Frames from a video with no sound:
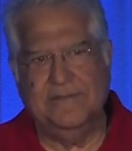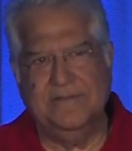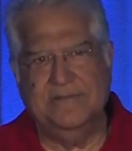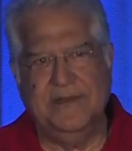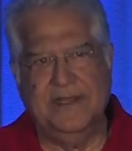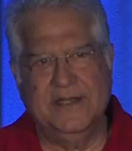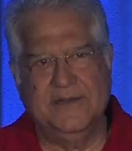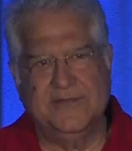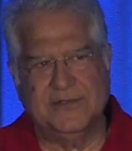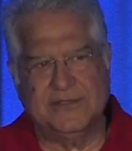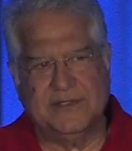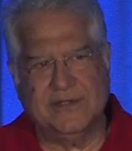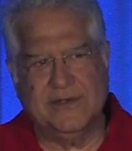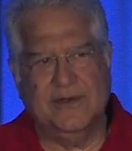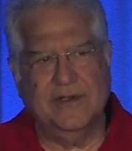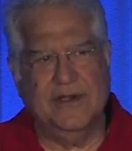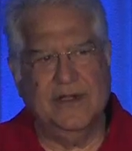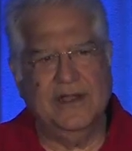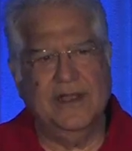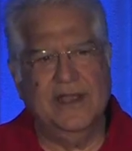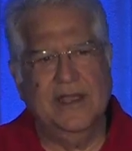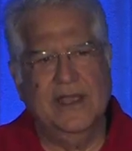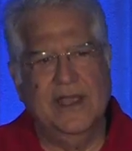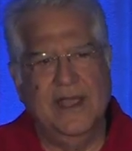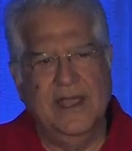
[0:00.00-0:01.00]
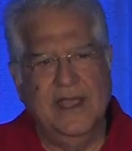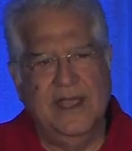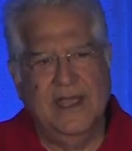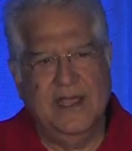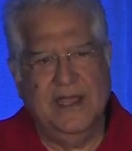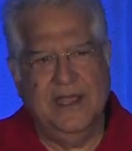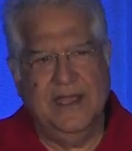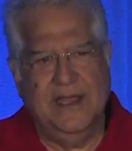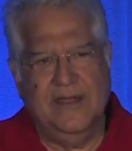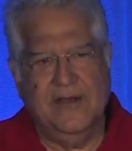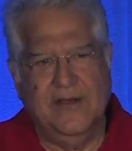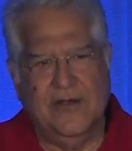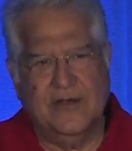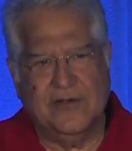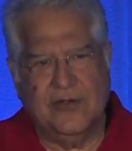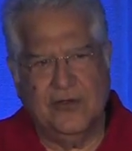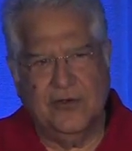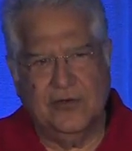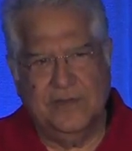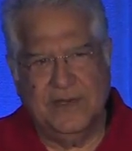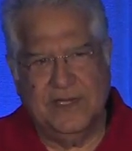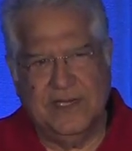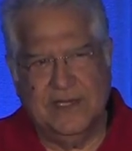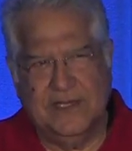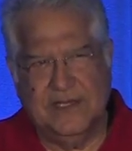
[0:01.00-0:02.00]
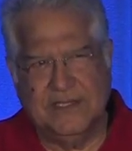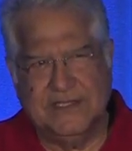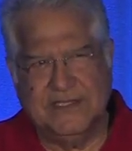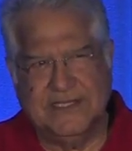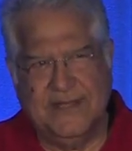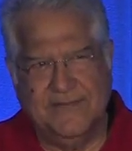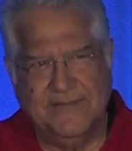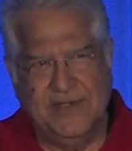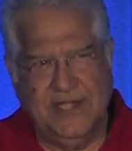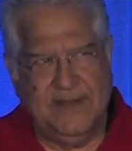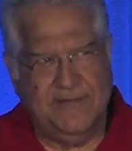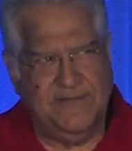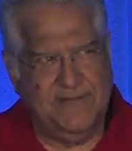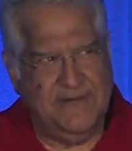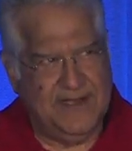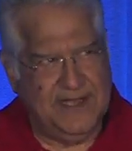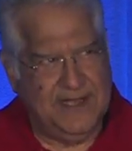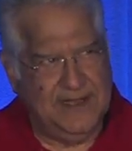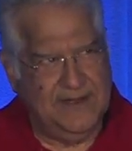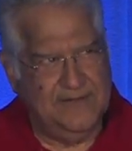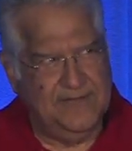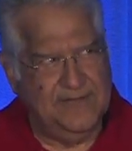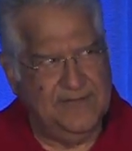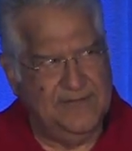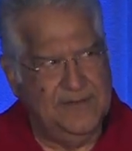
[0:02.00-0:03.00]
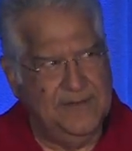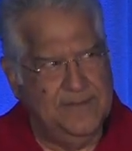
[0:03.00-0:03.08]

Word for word: it was called in October 75